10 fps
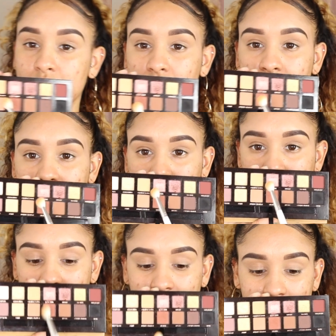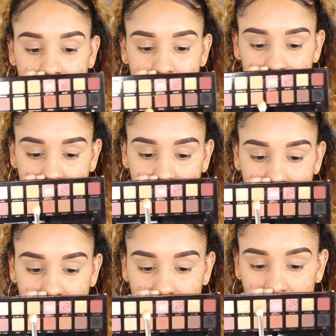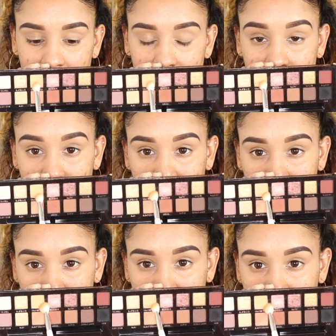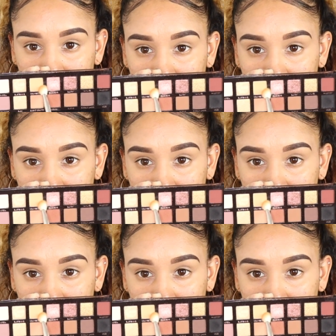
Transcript: Beverly Hills, and I'm gonna be using the